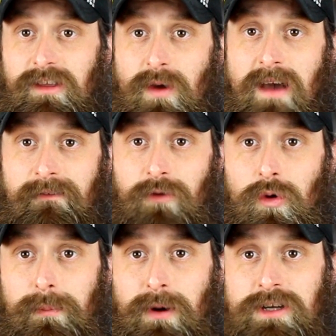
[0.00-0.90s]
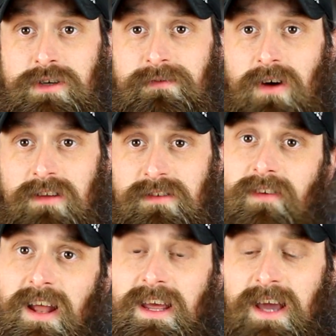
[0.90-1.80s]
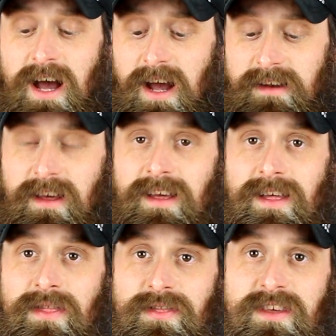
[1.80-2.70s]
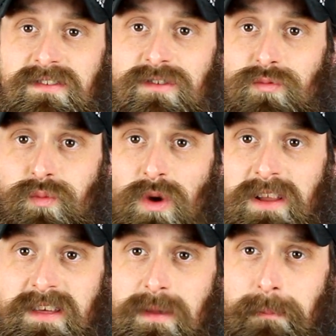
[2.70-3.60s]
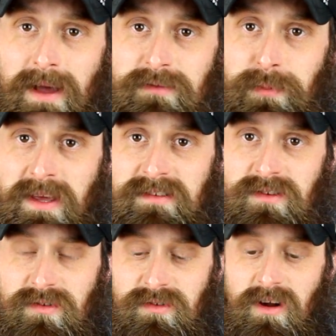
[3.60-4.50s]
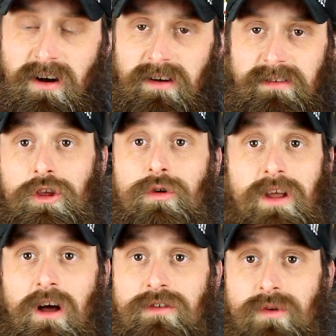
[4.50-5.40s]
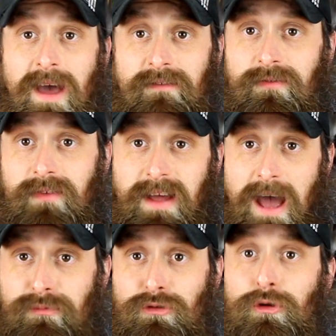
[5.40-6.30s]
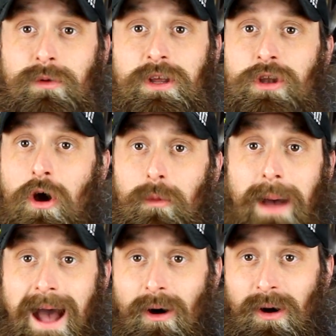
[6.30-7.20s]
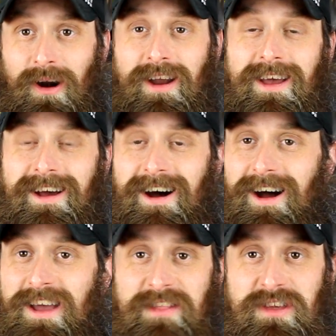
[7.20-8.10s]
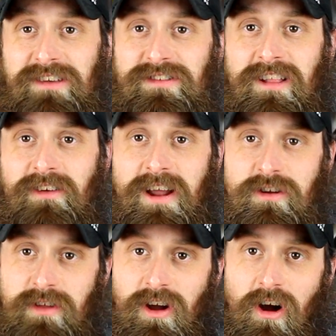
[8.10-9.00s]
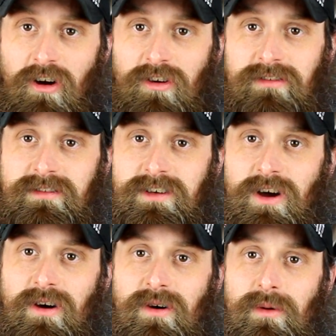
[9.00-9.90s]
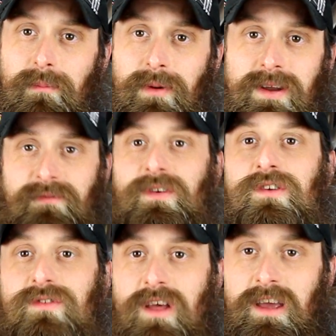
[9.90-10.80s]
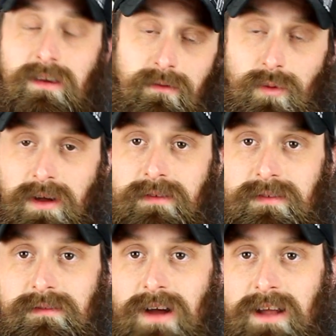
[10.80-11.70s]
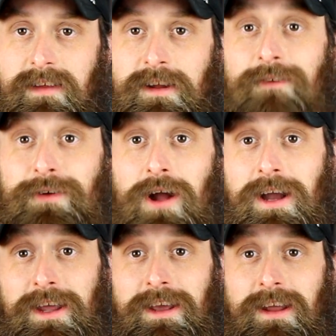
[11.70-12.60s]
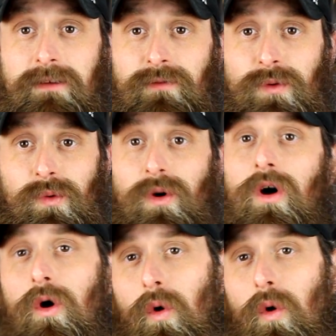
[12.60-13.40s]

and you have fuel pressure faults of any kind, this is really the best place to start. You can also have absolutely no power. Hit the accelerator, the car will go, but it feels like, well, oddly enough, you're not getting any fuel,